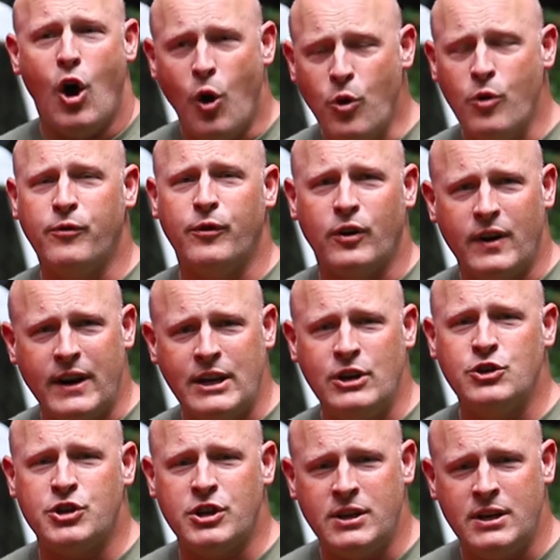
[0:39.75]
over
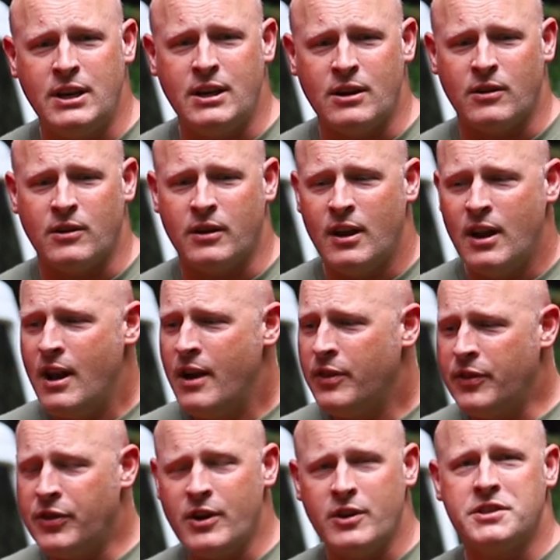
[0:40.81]
engineered
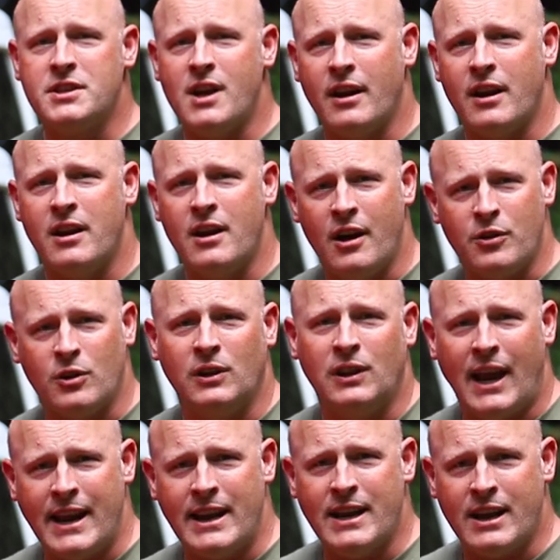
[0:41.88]
that there's not another
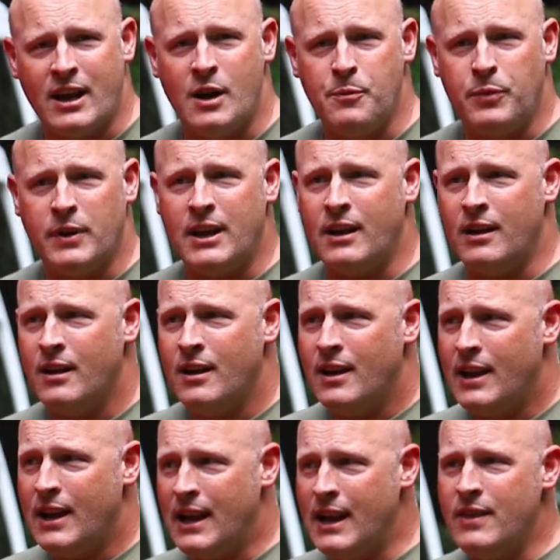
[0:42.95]
lighting company
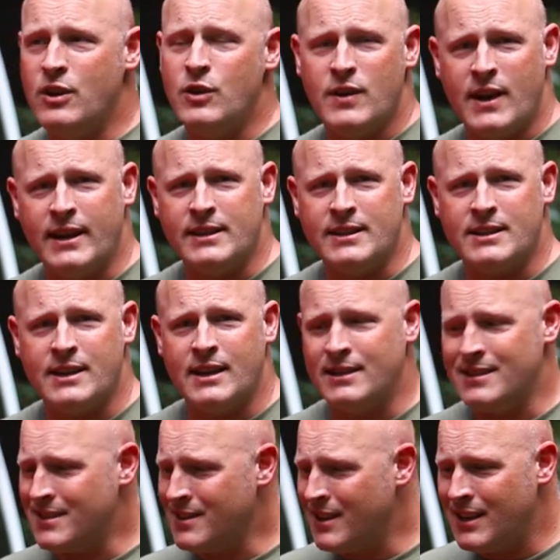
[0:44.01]
in the United
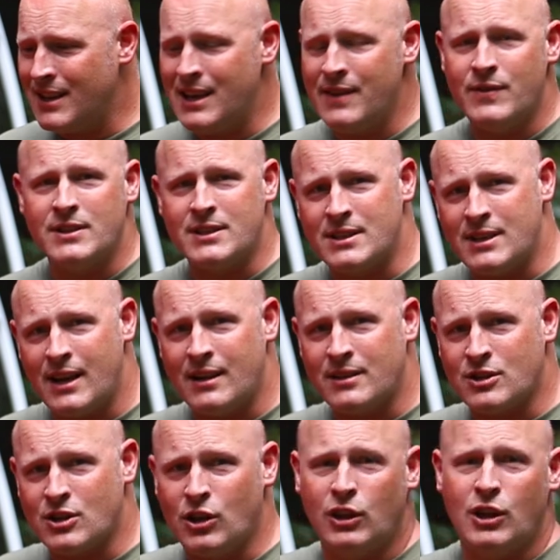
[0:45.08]
States that even
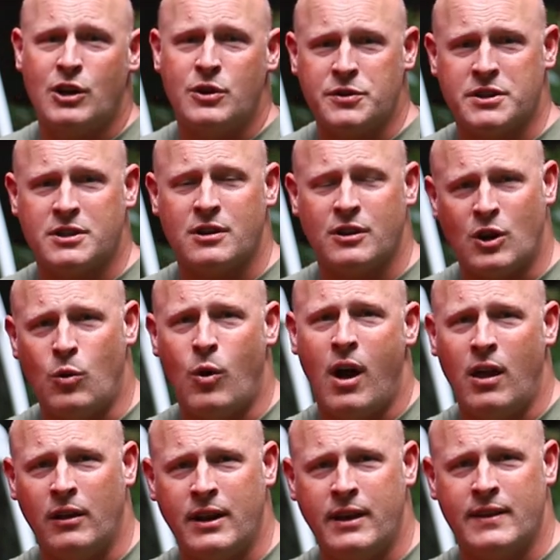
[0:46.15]
stands close to the
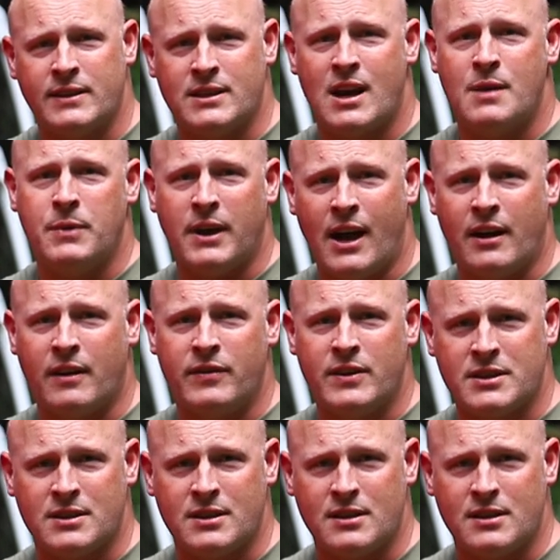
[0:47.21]
quality that's coming out of this